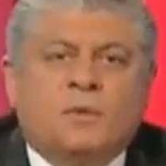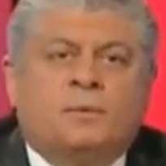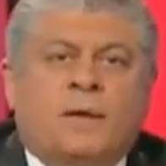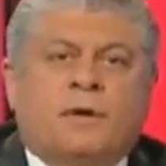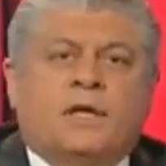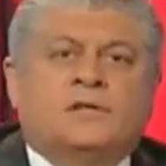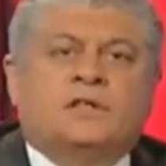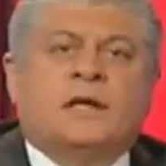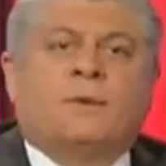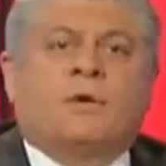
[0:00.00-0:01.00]
Republicans
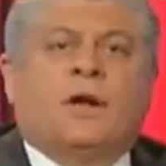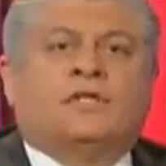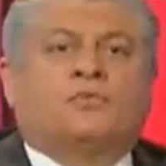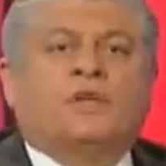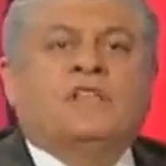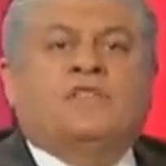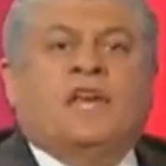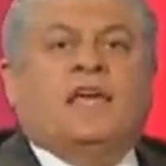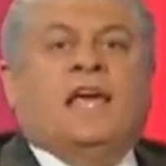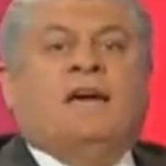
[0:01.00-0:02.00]
and Democrats
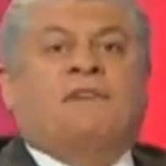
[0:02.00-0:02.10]
rethinking